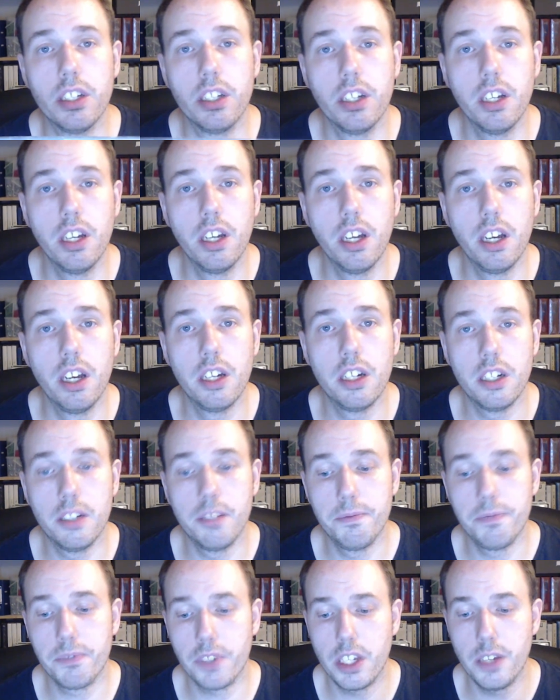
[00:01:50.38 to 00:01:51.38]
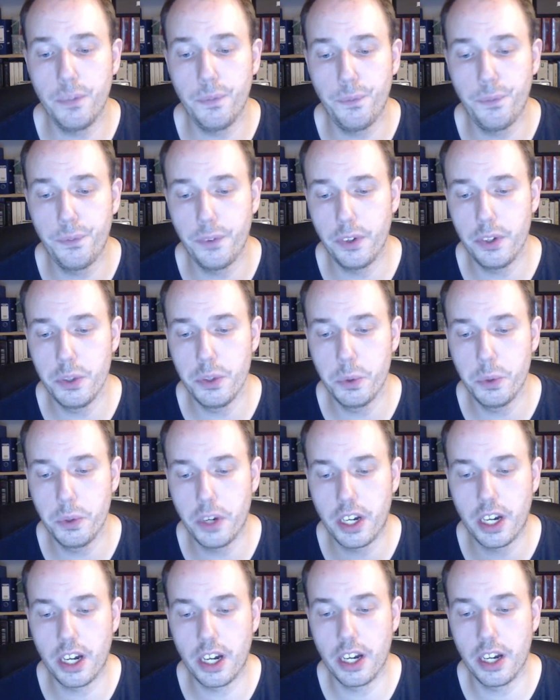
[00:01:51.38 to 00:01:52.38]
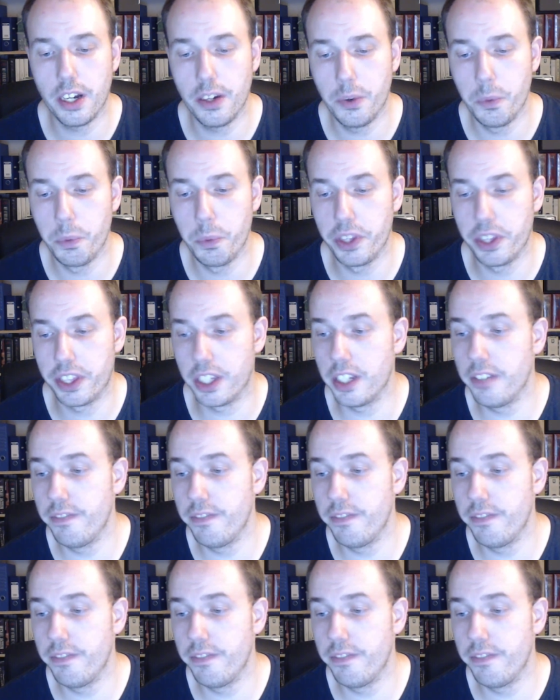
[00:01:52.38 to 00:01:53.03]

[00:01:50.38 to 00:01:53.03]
If you are within